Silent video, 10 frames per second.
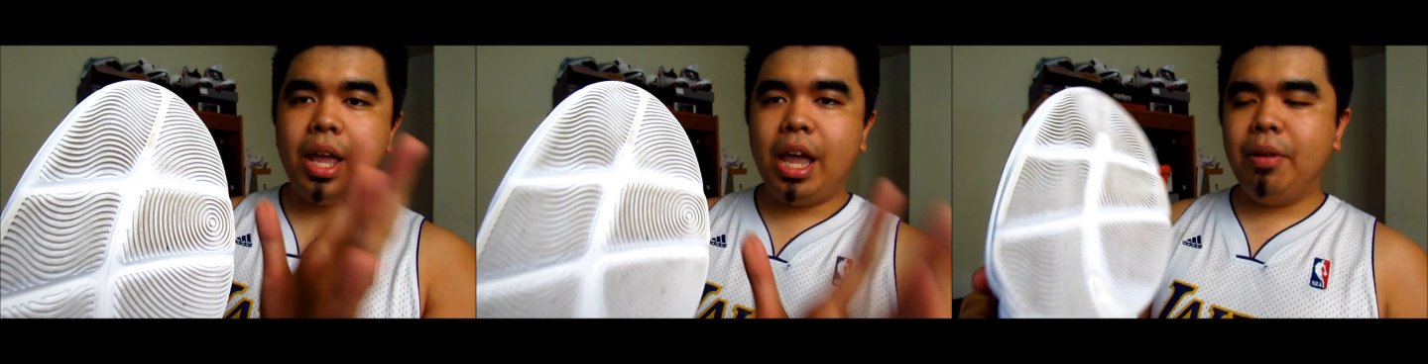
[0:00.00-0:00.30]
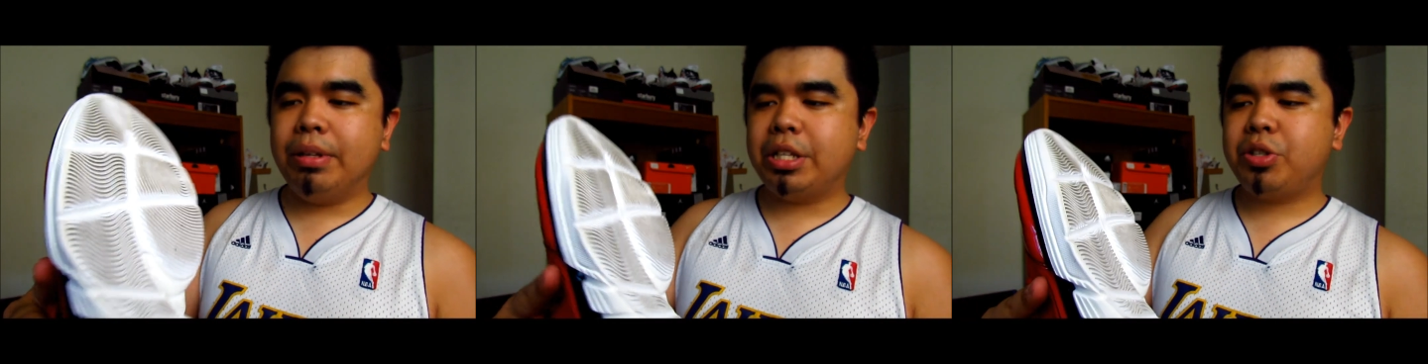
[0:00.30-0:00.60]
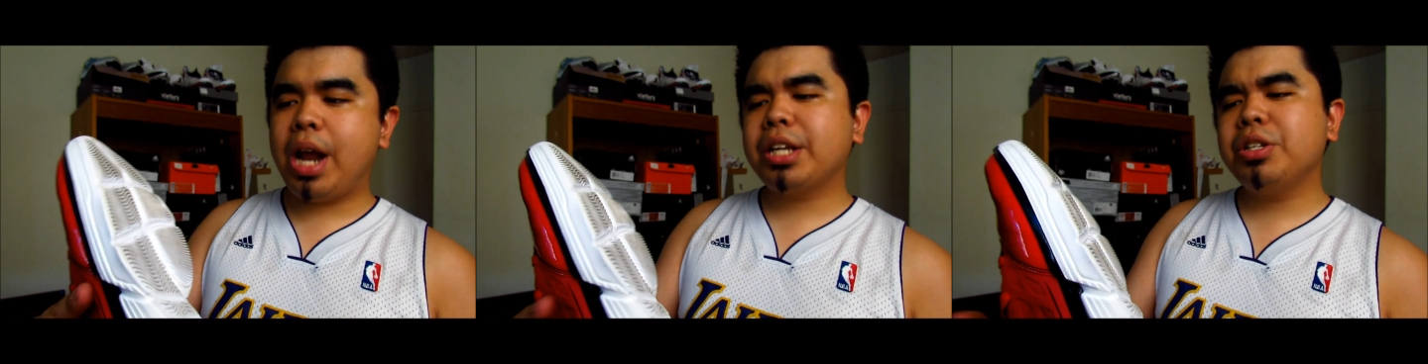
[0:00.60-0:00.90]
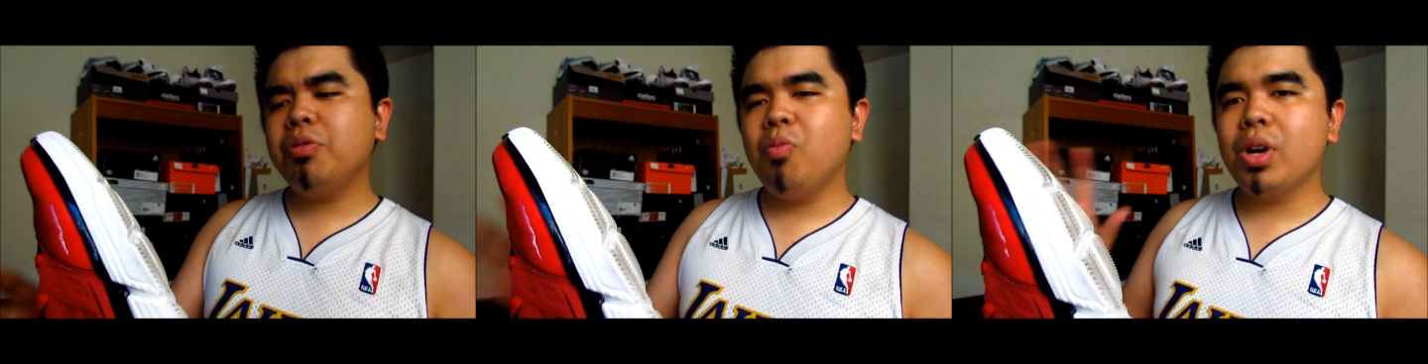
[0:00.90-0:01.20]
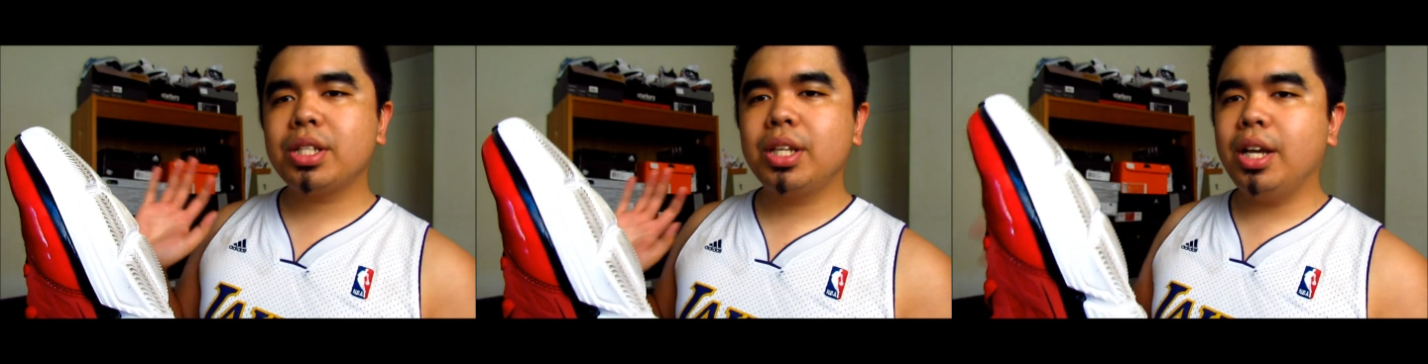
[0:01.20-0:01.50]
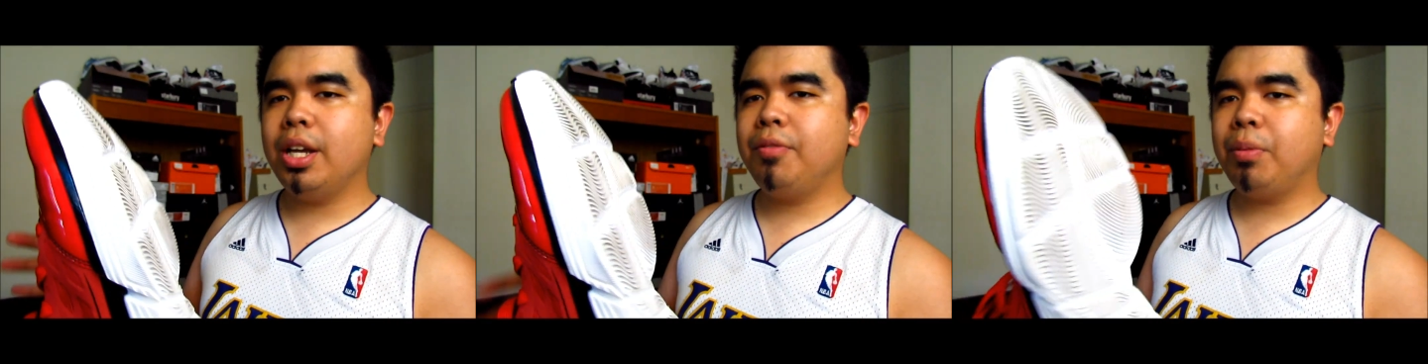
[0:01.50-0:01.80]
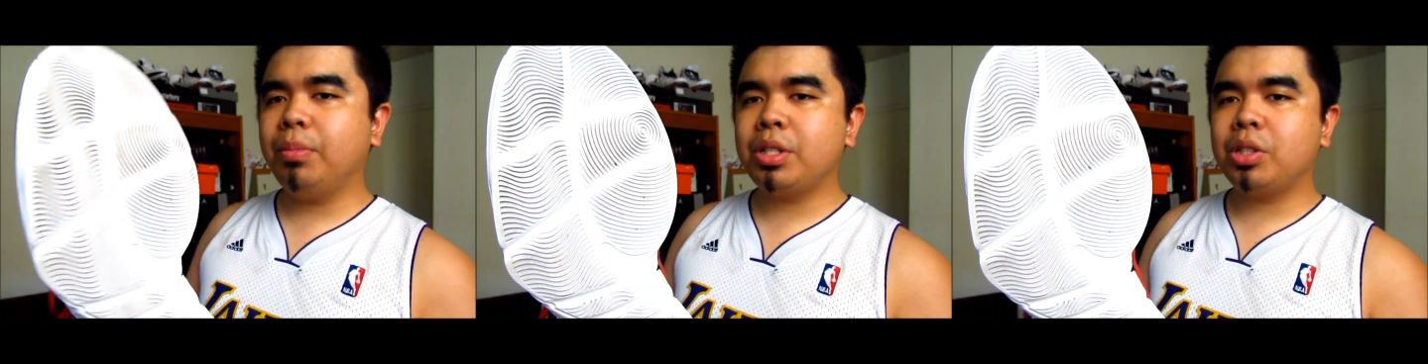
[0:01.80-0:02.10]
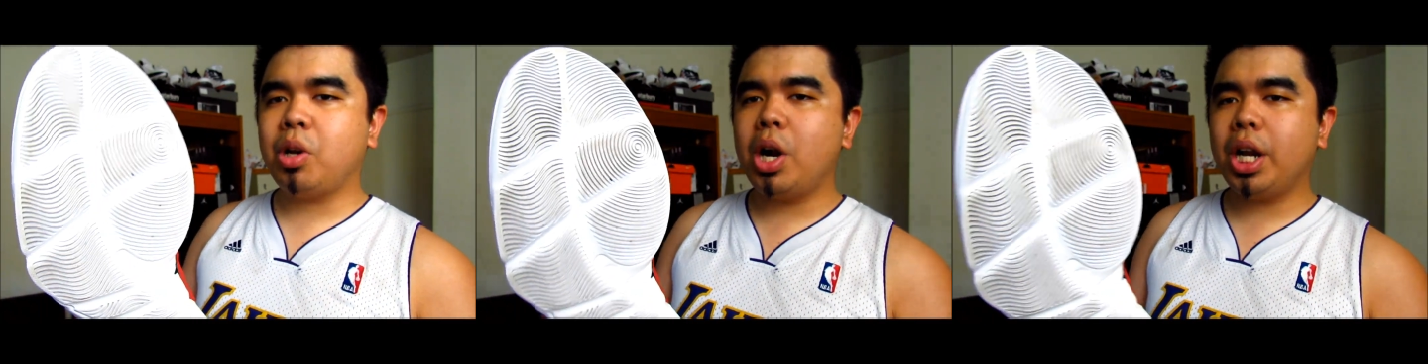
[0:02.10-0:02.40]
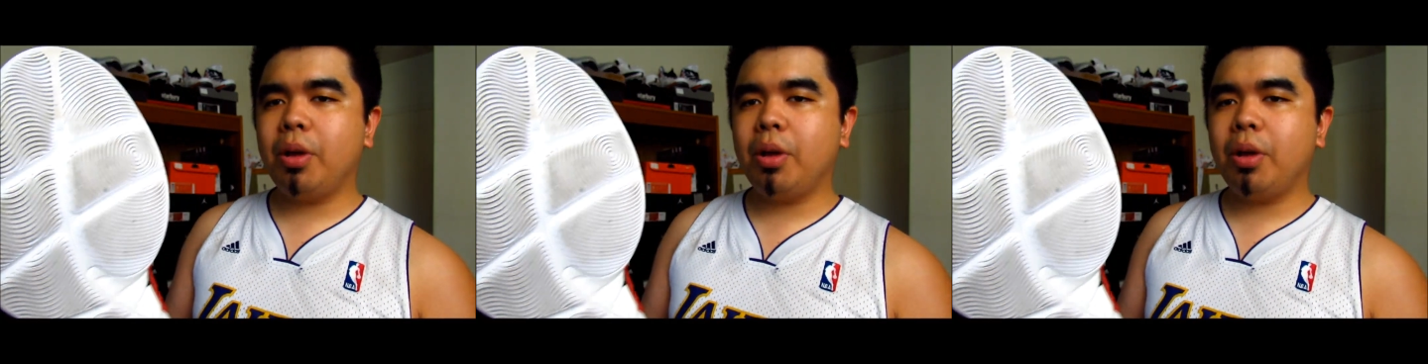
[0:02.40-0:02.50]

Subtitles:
anyways, the traction was good from the start.